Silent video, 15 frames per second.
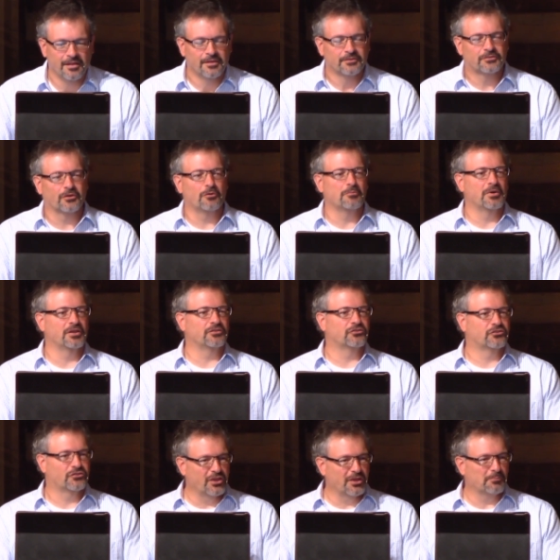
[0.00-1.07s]
so much
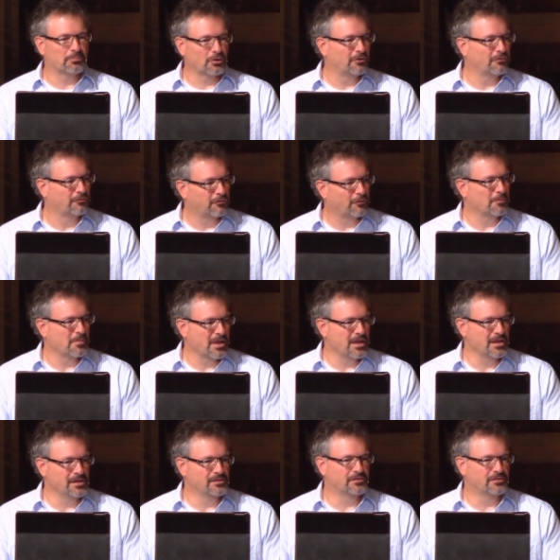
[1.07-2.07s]
simpler for me